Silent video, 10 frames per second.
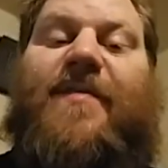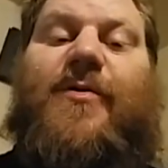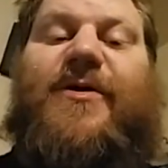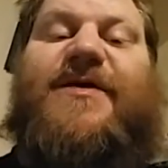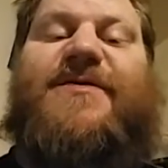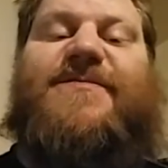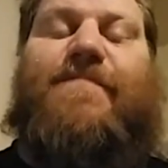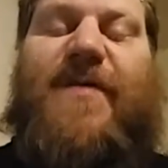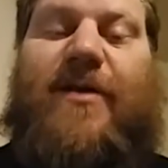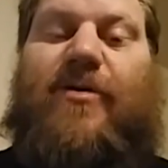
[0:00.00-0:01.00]
There is
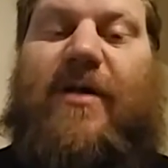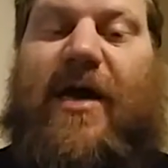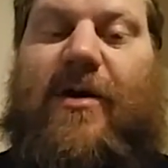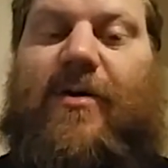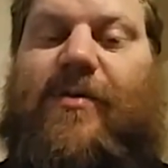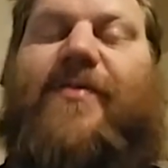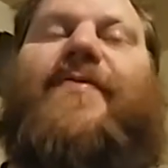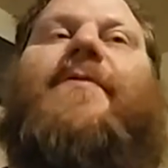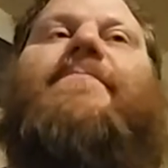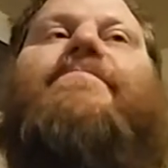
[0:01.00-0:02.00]
mental health
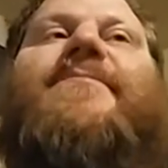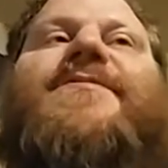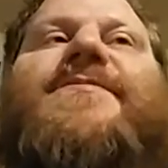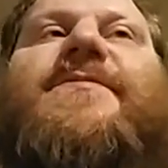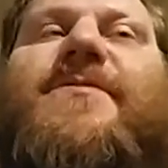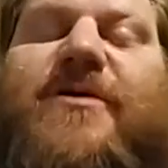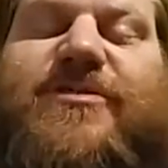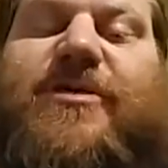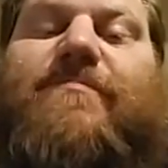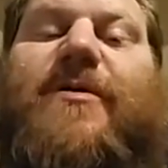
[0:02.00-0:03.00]

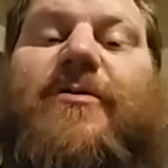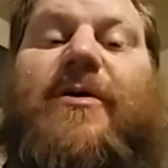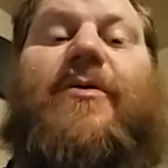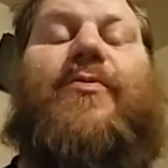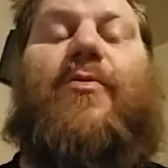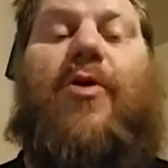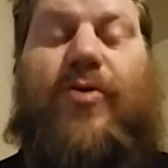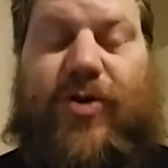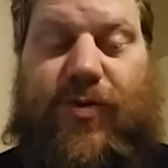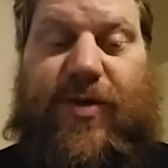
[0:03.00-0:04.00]
misconduction, mental health
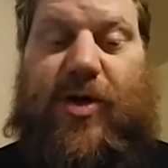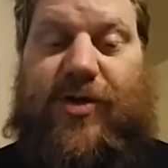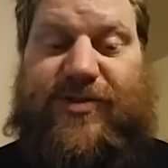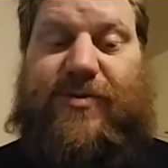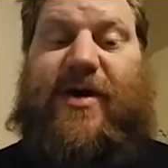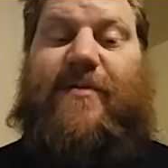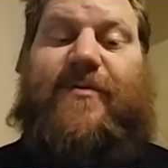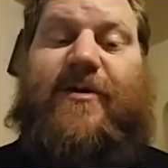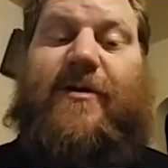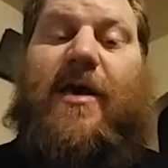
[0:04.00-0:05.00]
wrongdoing also
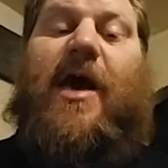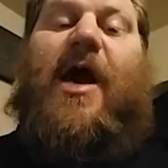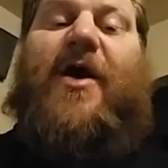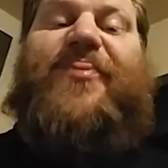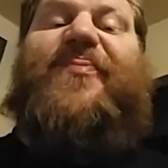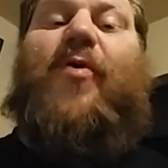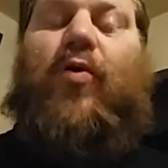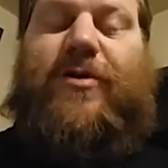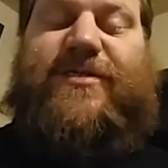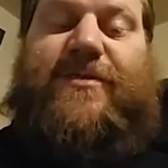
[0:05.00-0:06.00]
happening.
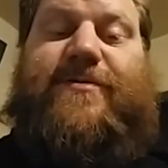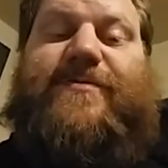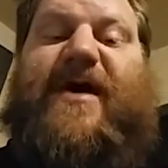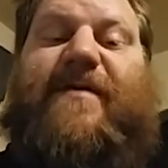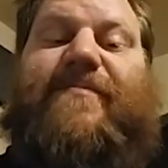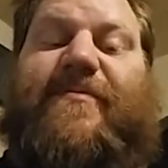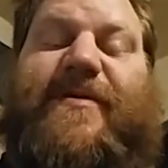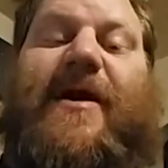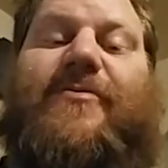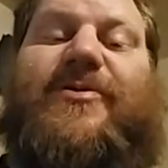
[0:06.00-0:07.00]
Authoritative type
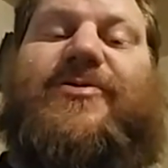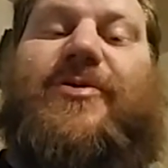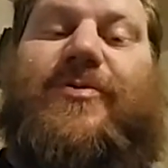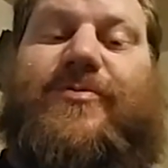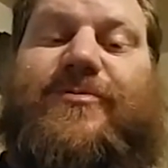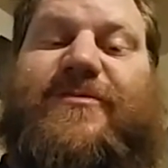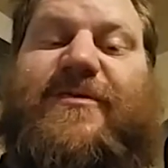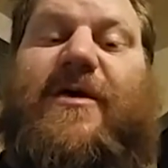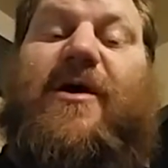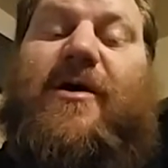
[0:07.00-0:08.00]
of county
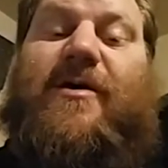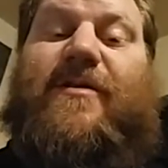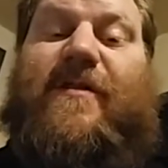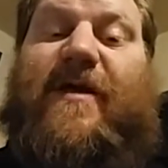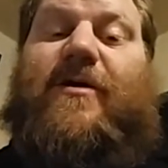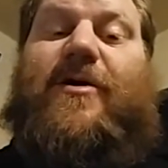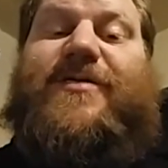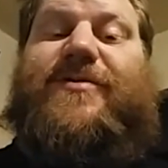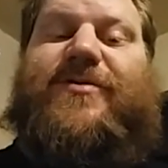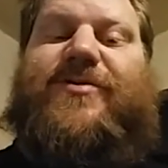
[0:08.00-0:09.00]
tones, like
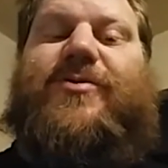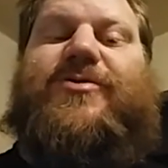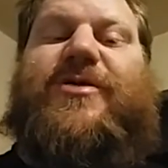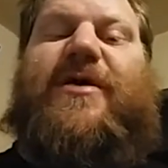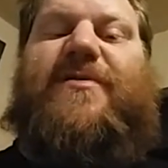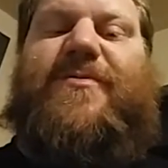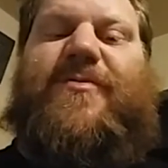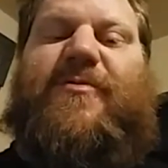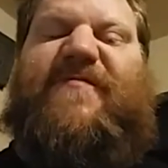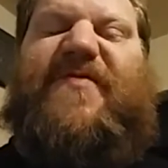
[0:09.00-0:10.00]
also associated
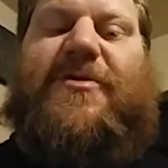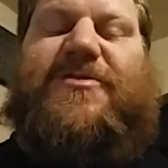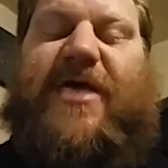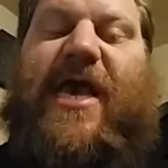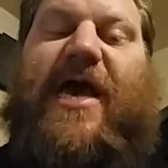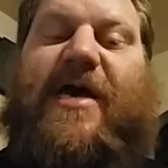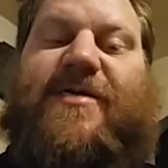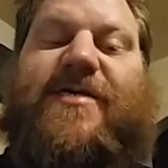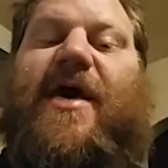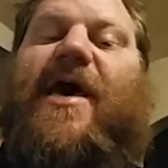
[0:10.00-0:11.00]
with revenge
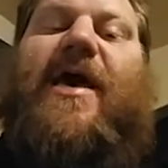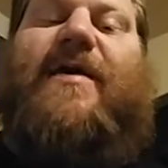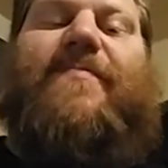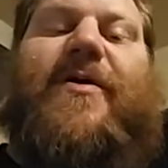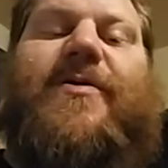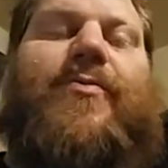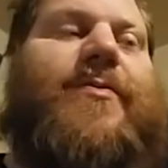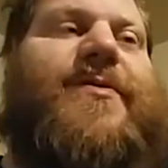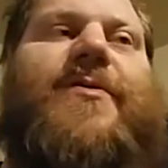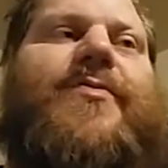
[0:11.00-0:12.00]
acts. Hey buddy,
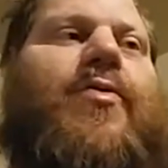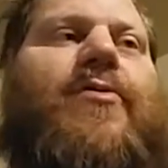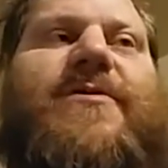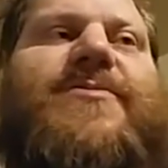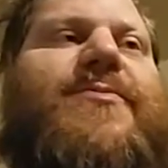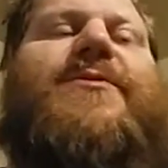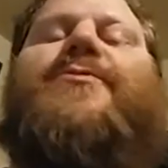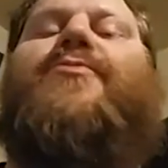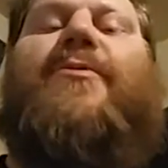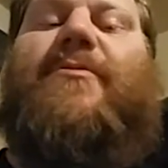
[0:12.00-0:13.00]
we're the authorities, we can
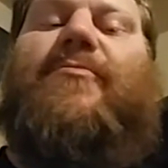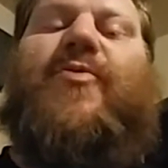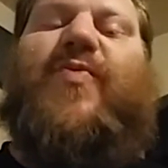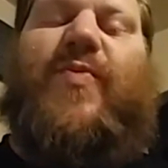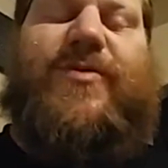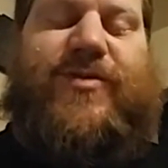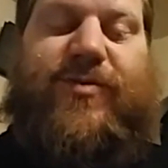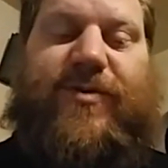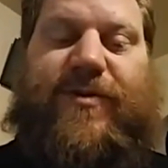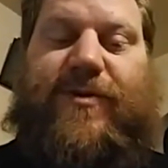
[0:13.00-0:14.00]
do whatever we want
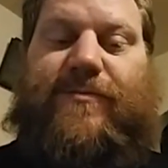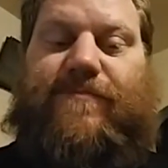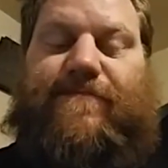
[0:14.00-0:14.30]
to with you.